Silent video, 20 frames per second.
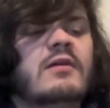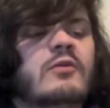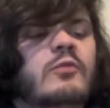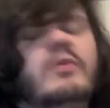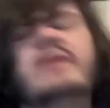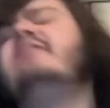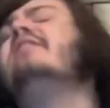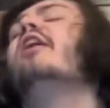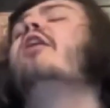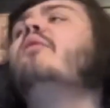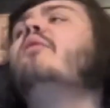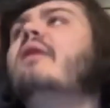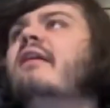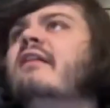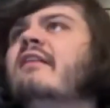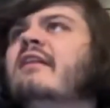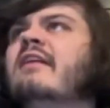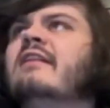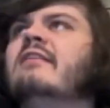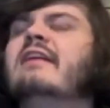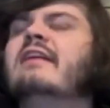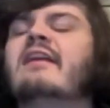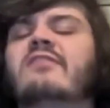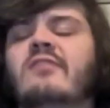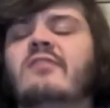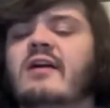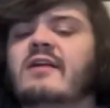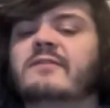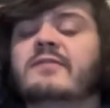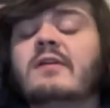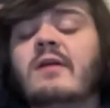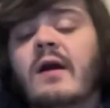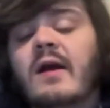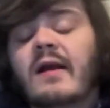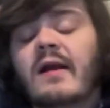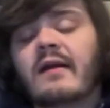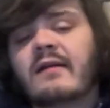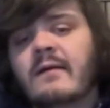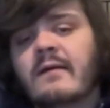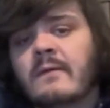When Noah gets off the
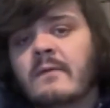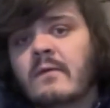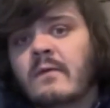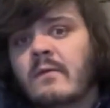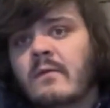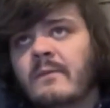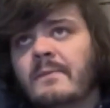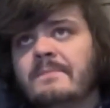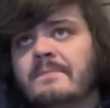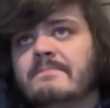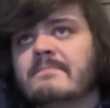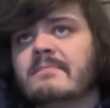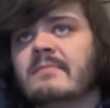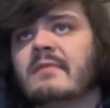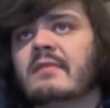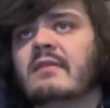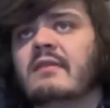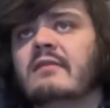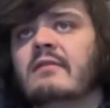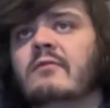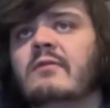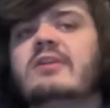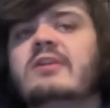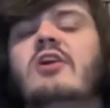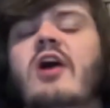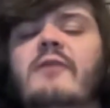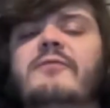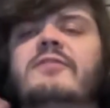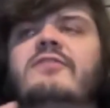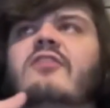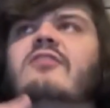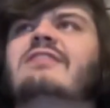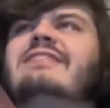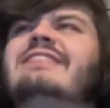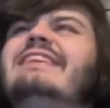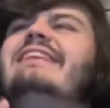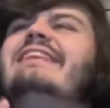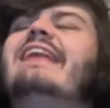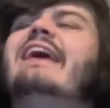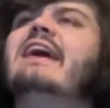ark, when he offers all
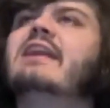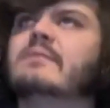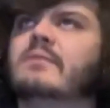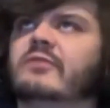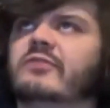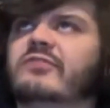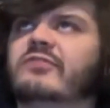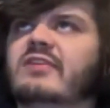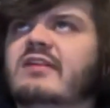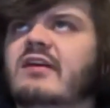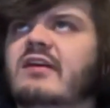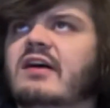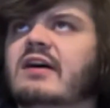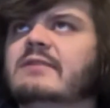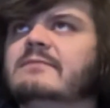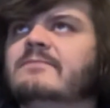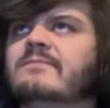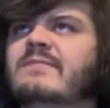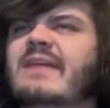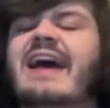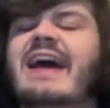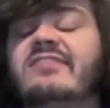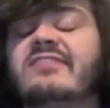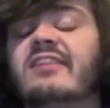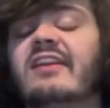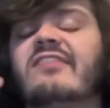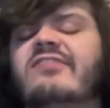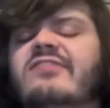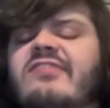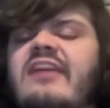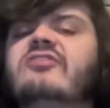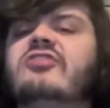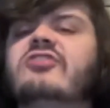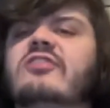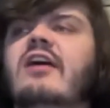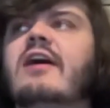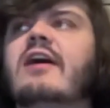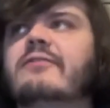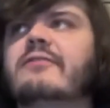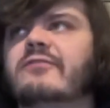clean animals to God as an
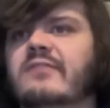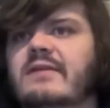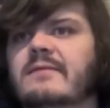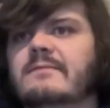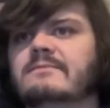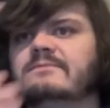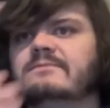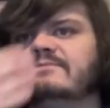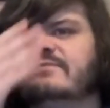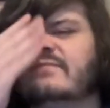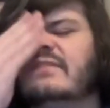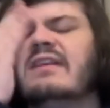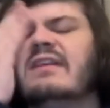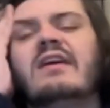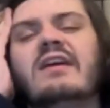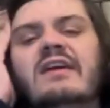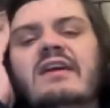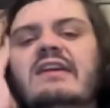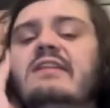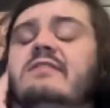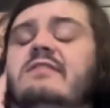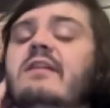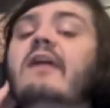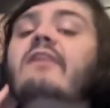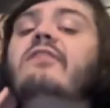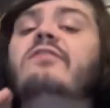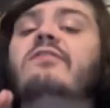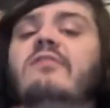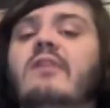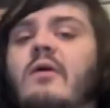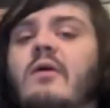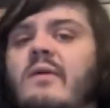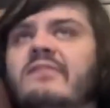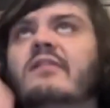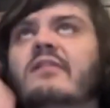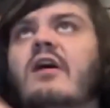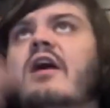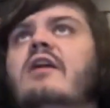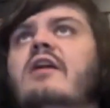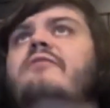ascension offering, he does so as
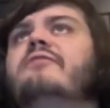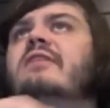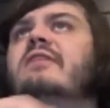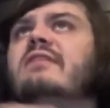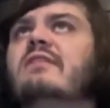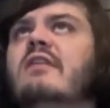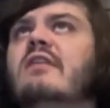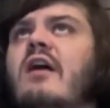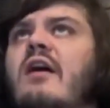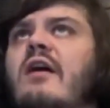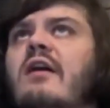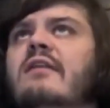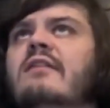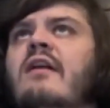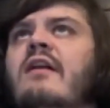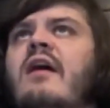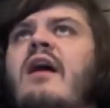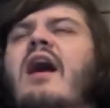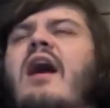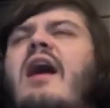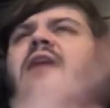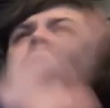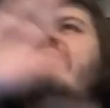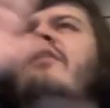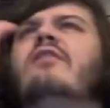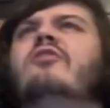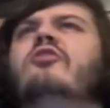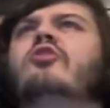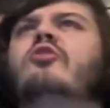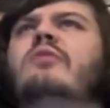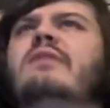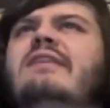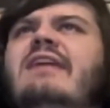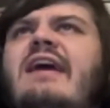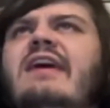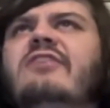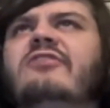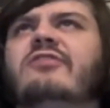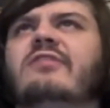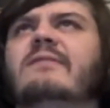an offering to God of all
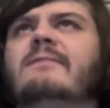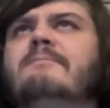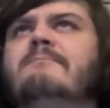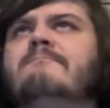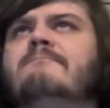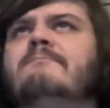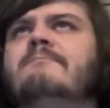creation.